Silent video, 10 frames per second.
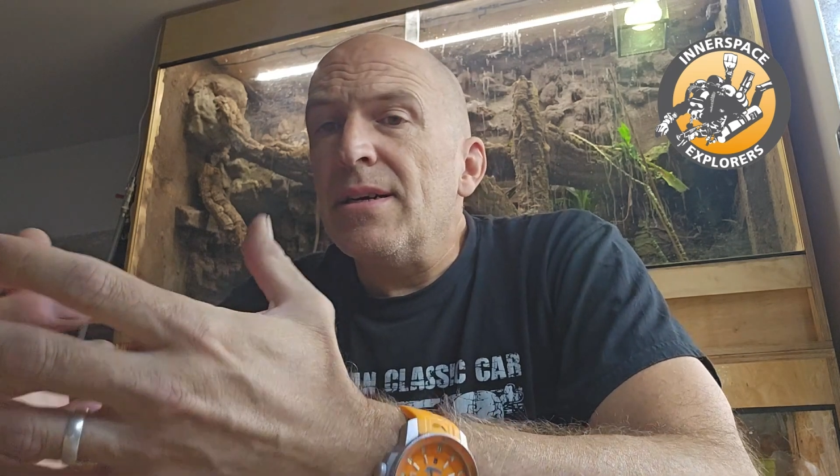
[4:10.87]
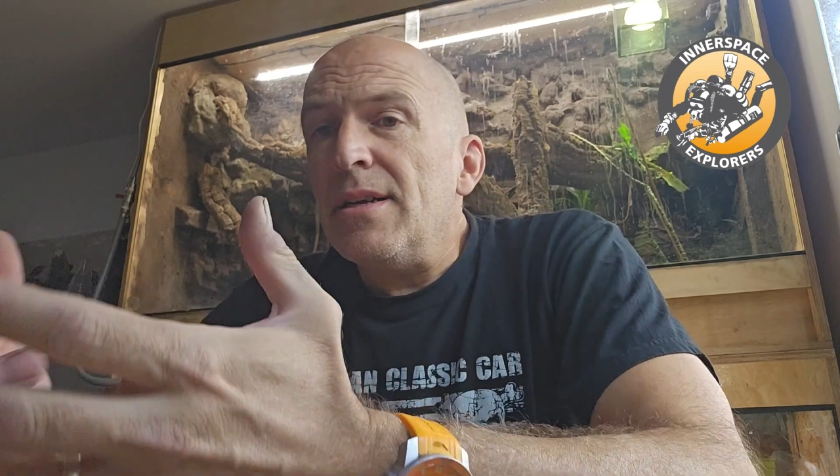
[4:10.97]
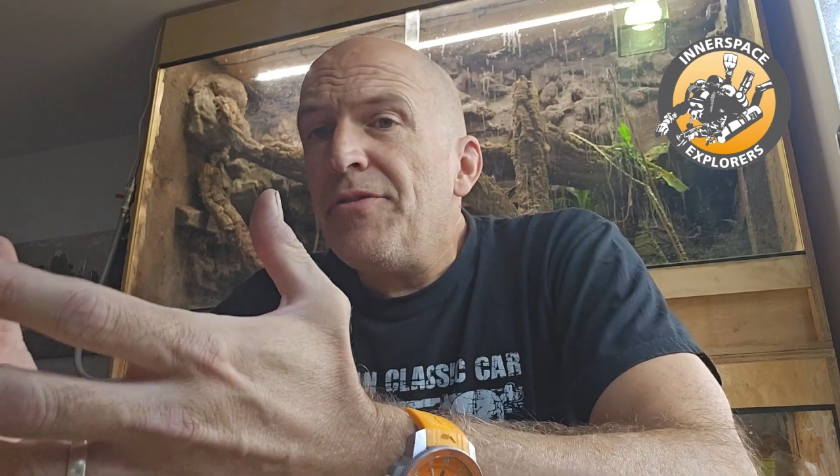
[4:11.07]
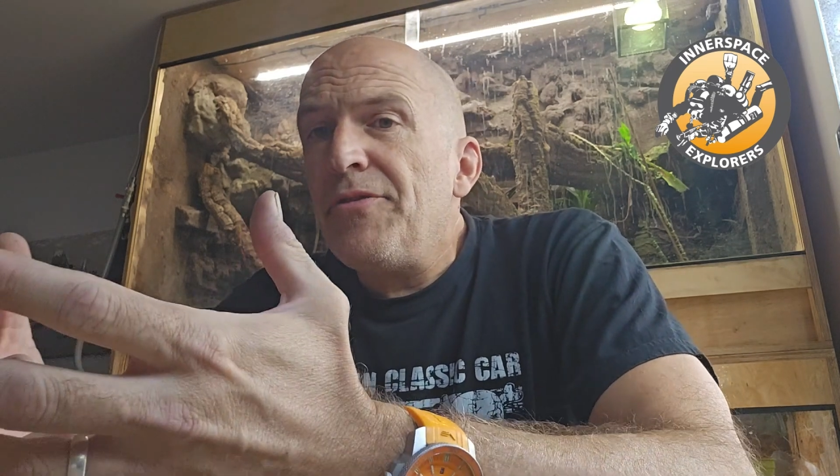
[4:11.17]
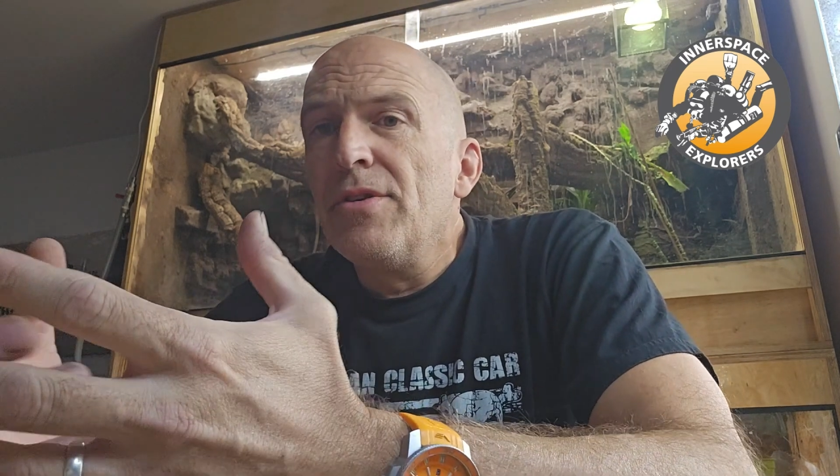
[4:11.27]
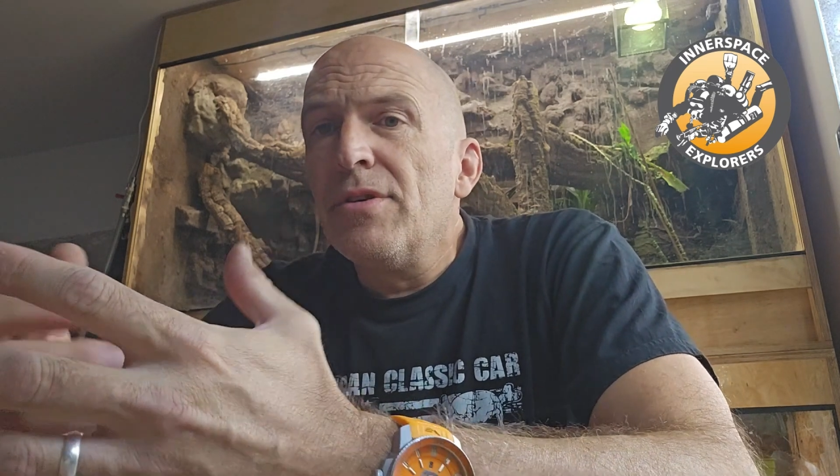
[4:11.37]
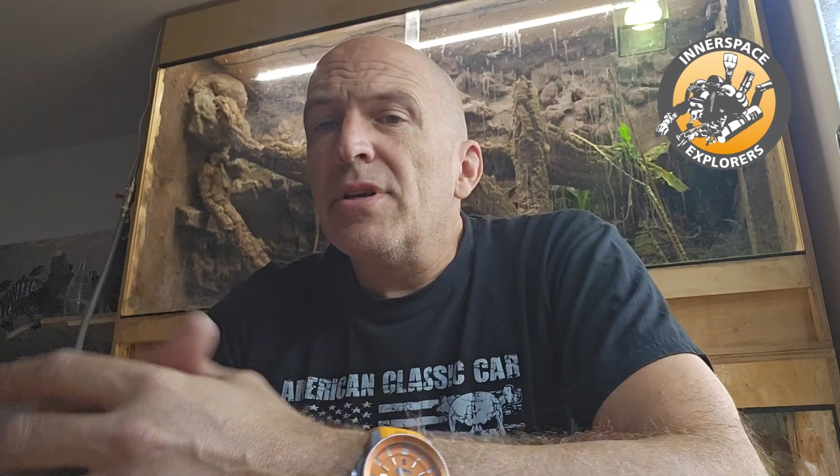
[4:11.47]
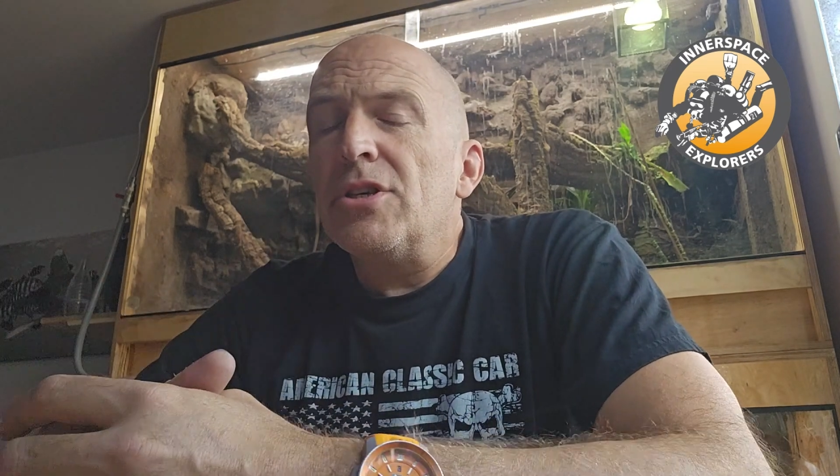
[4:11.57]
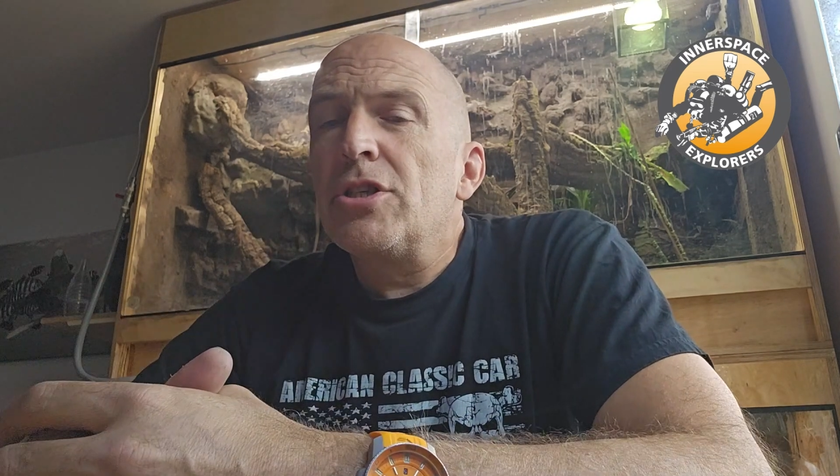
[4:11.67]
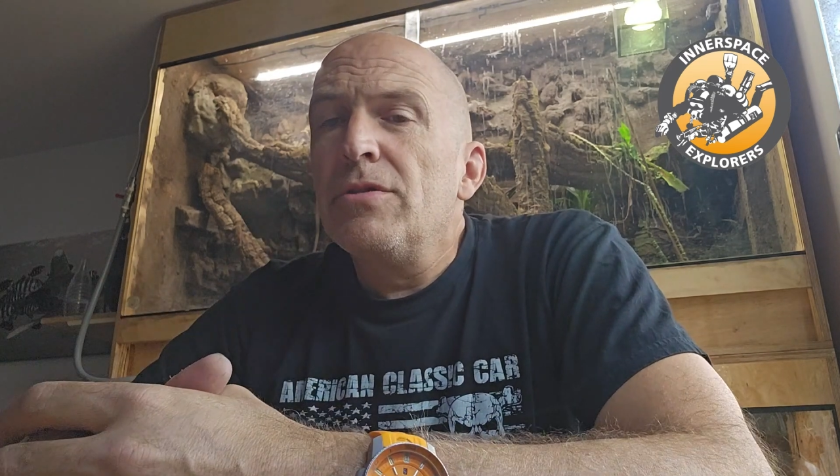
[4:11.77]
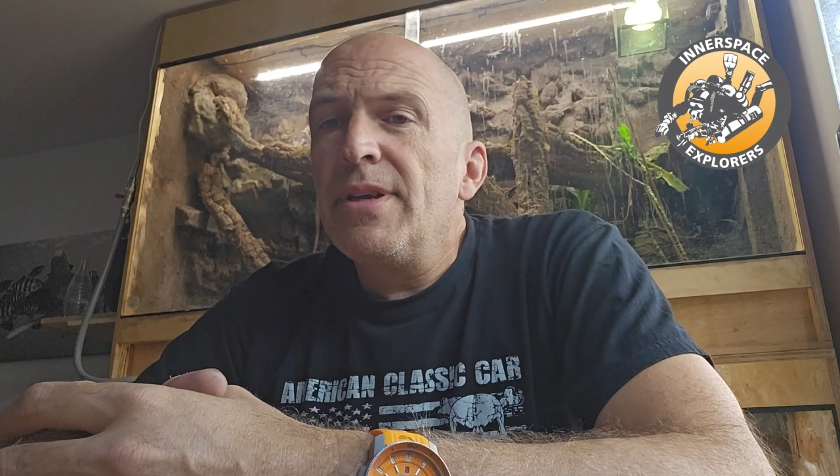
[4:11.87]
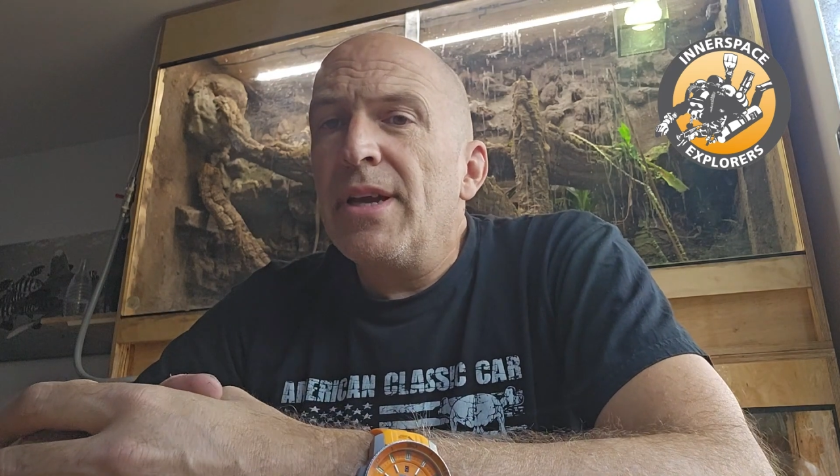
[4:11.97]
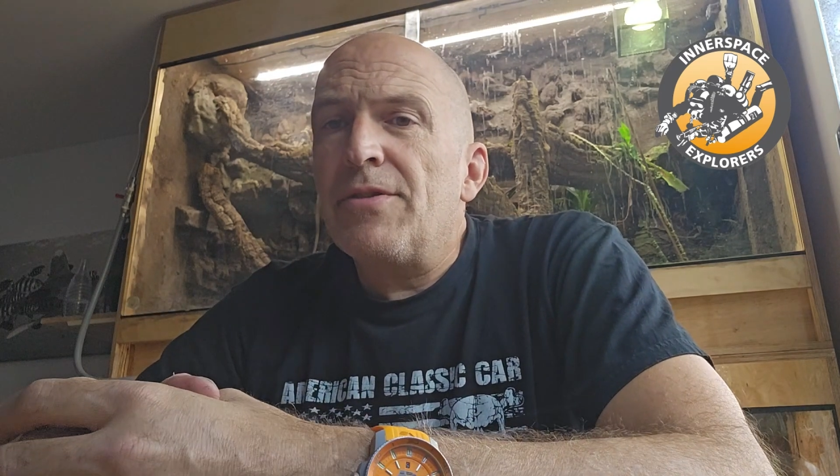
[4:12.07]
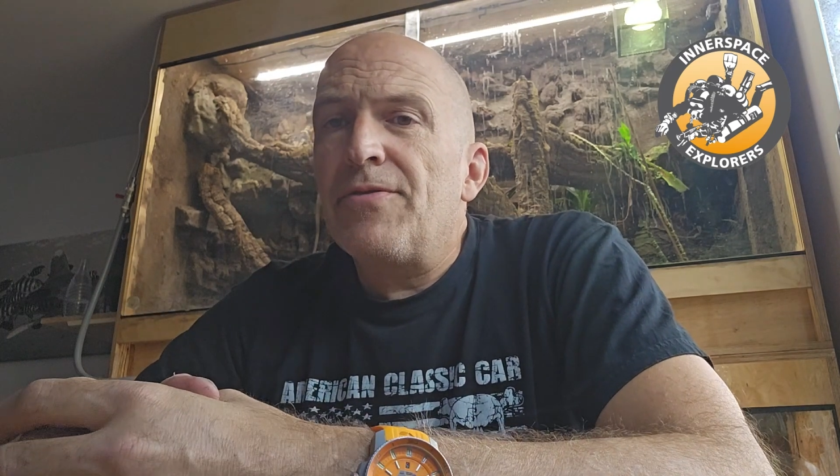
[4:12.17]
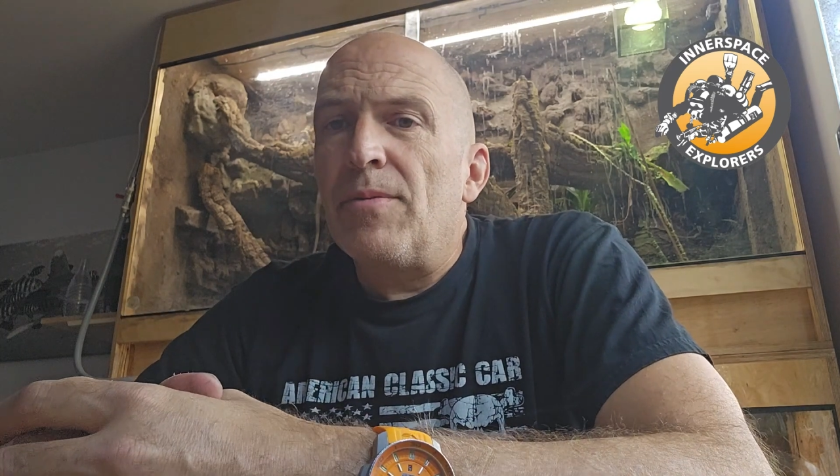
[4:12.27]
if you're shooting
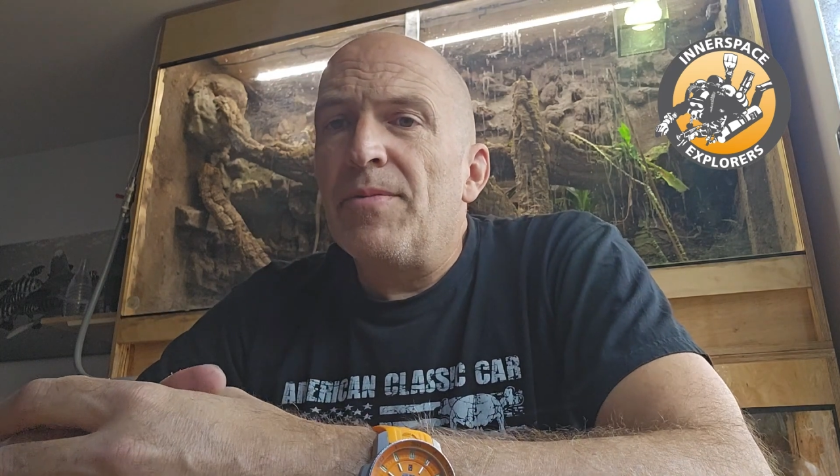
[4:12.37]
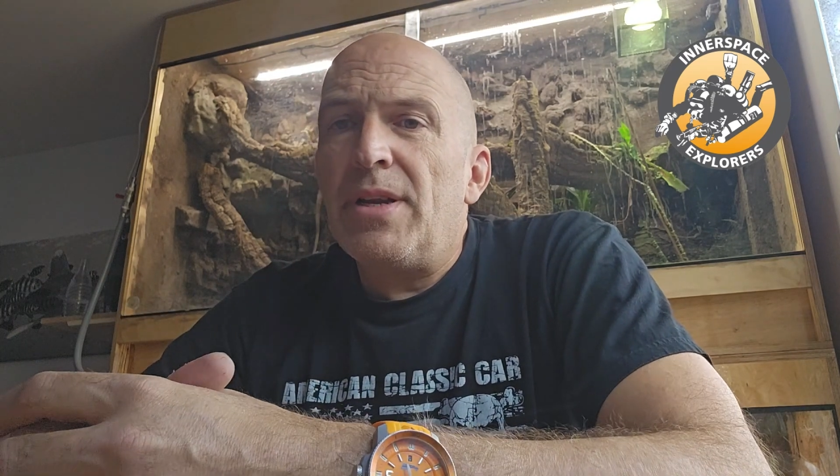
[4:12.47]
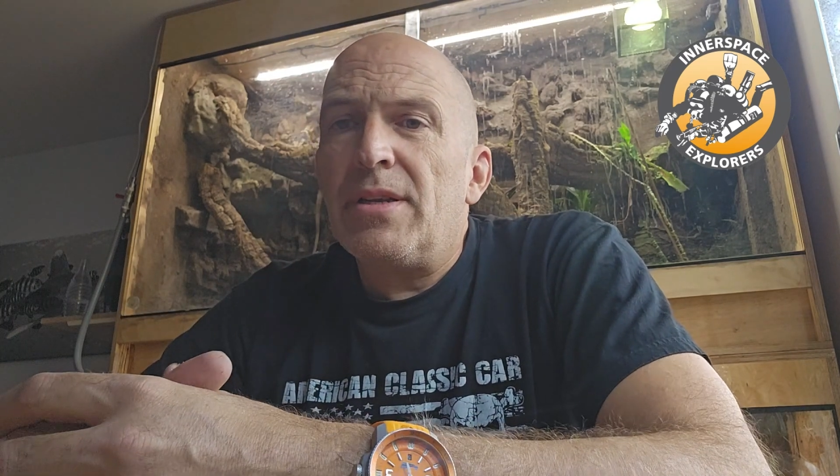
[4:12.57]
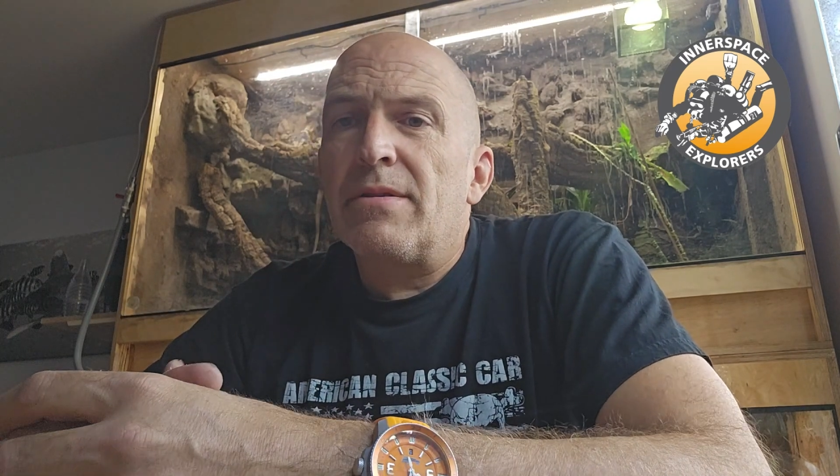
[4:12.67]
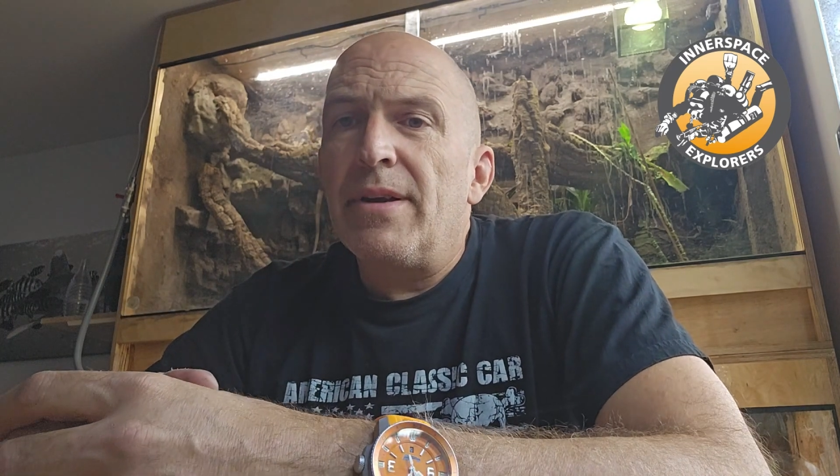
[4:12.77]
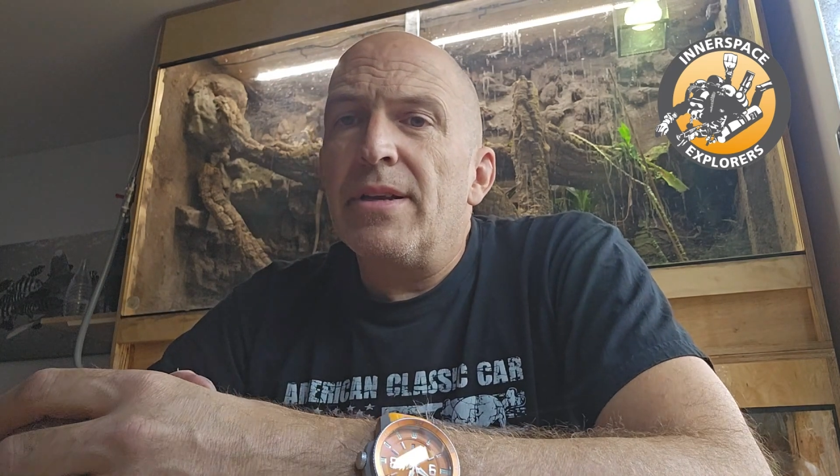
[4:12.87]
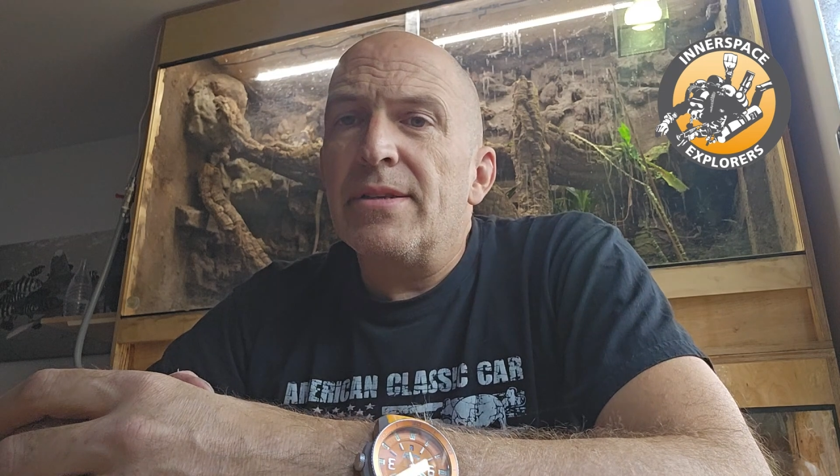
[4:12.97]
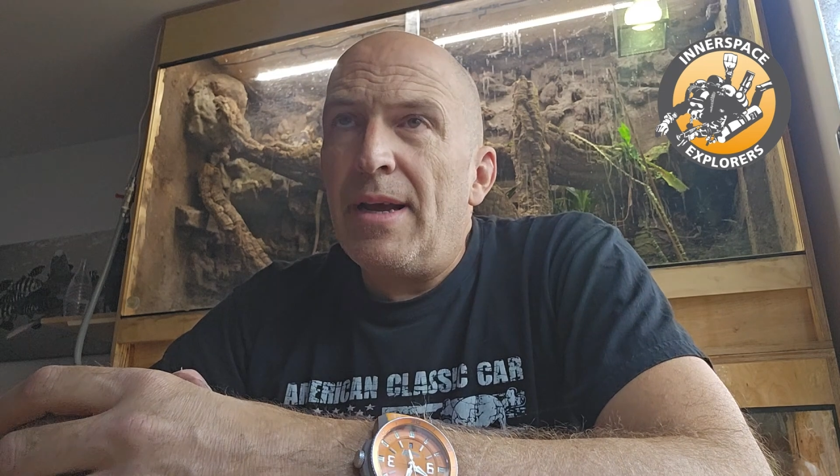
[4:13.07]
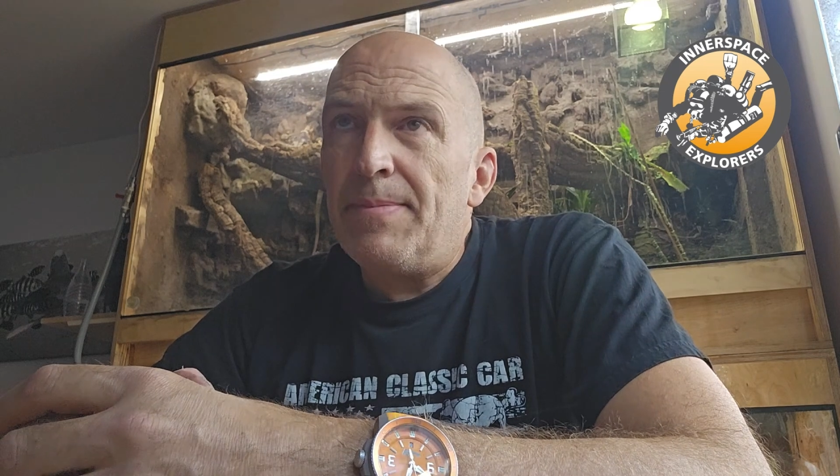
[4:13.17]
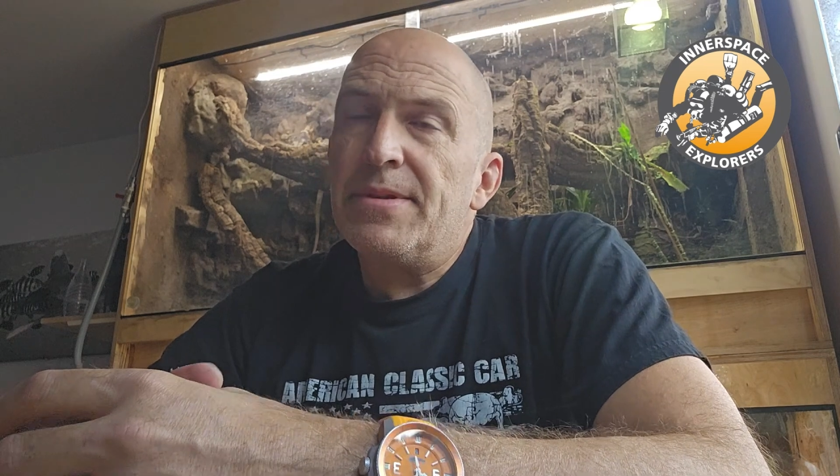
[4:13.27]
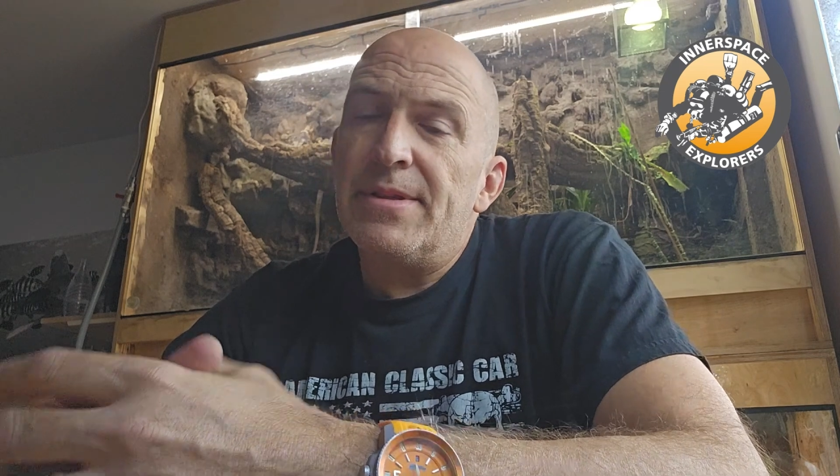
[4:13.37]
it from that greater depth,